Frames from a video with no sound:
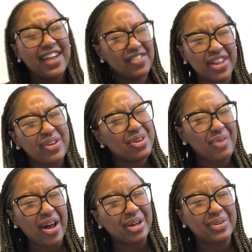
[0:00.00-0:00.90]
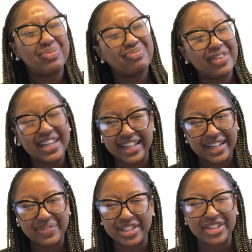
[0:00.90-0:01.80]
even though you all are really
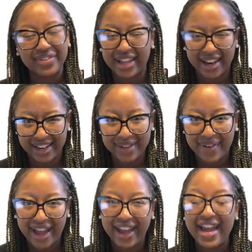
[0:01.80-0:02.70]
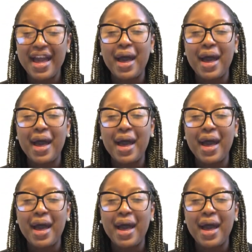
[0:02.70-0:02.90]
good with doing that anyway.